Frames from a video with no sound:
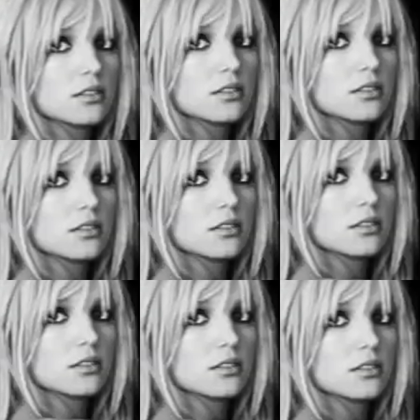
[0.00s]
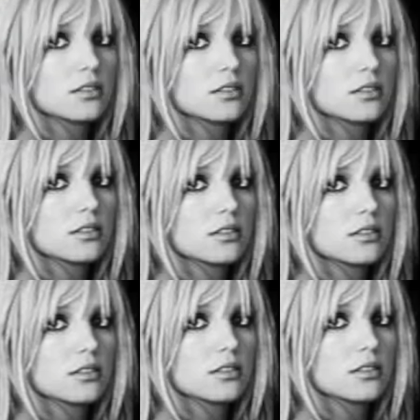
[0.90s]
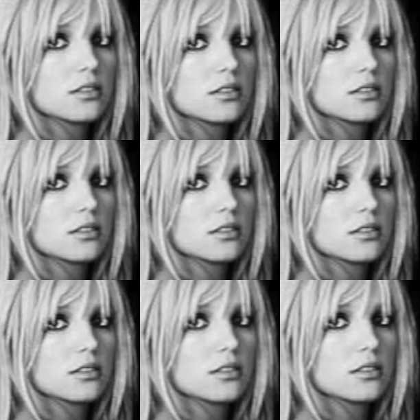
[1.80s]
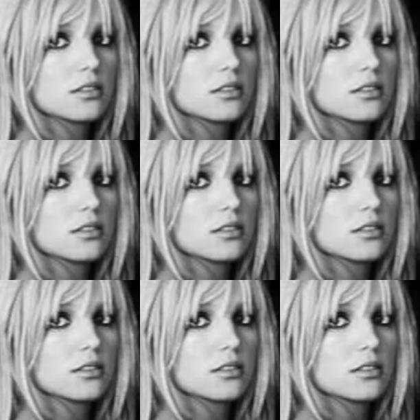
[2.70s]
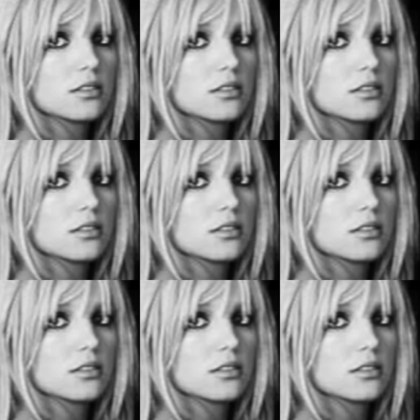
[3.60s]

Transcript: [no speech]